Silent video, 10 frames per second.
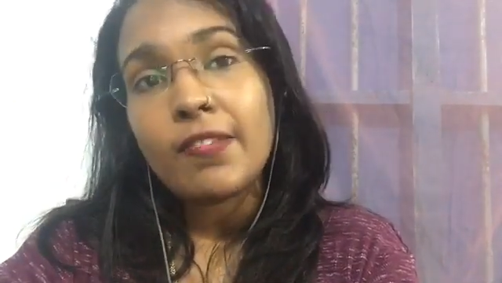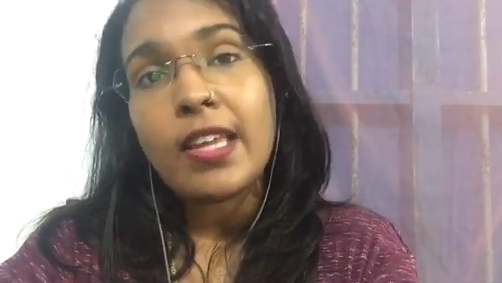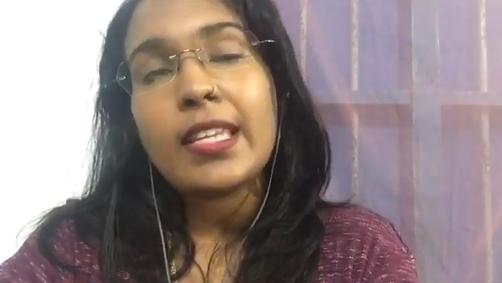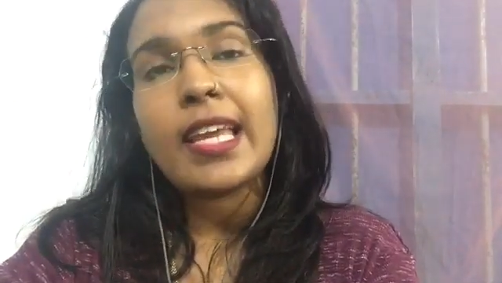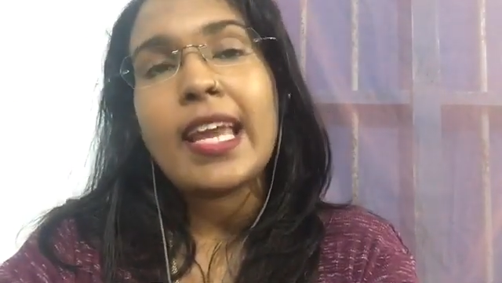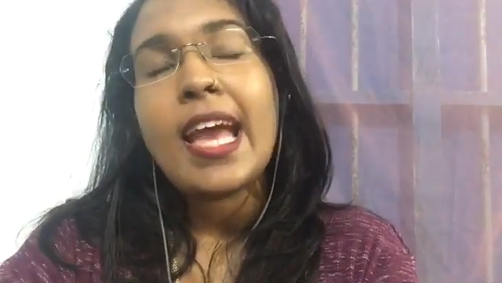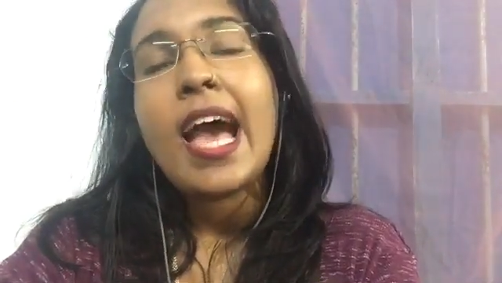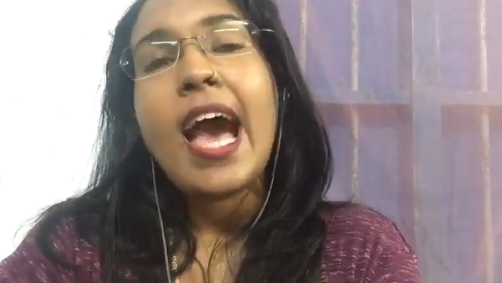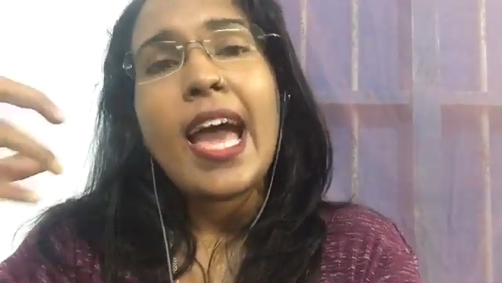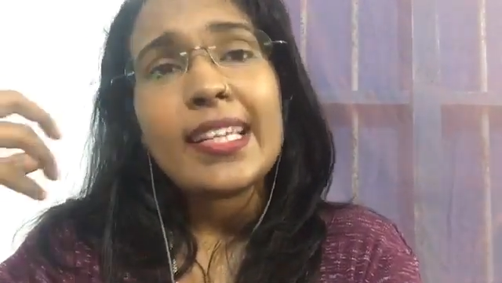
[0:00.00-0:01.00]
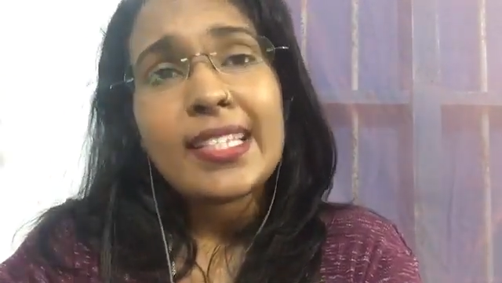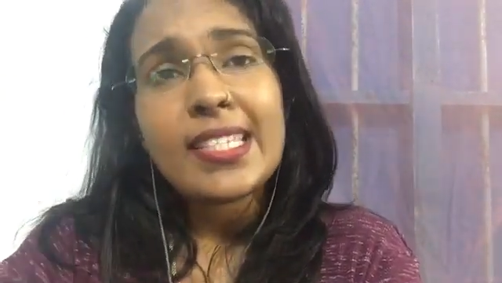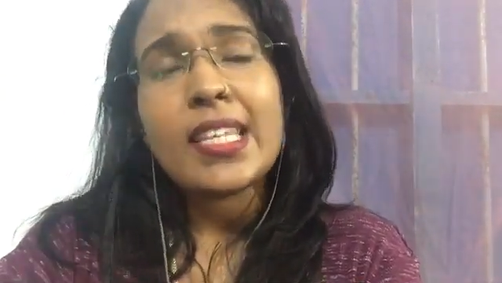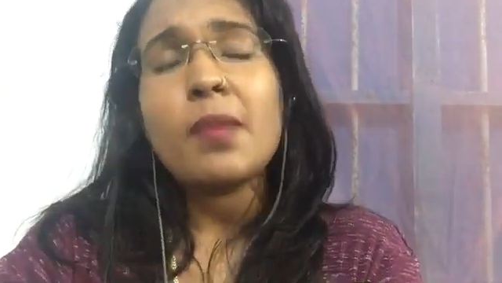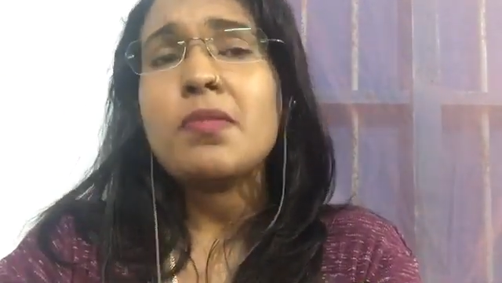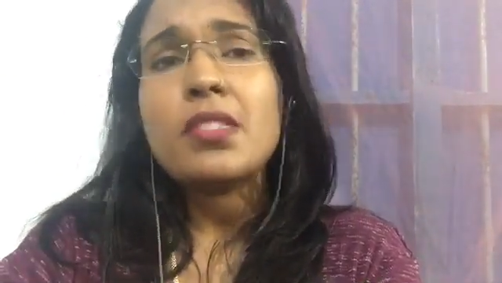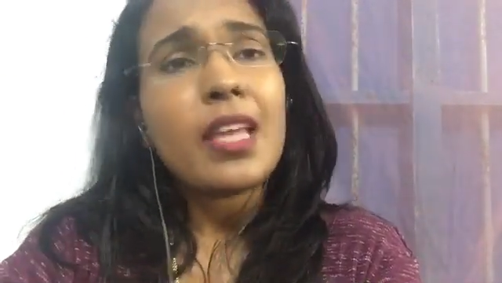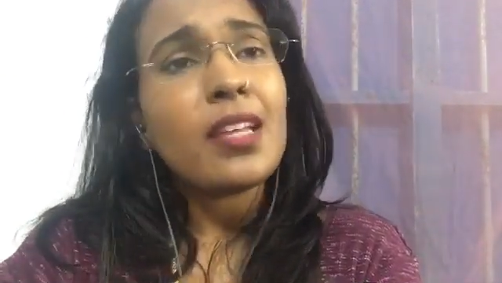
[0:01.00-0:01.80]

and they accept their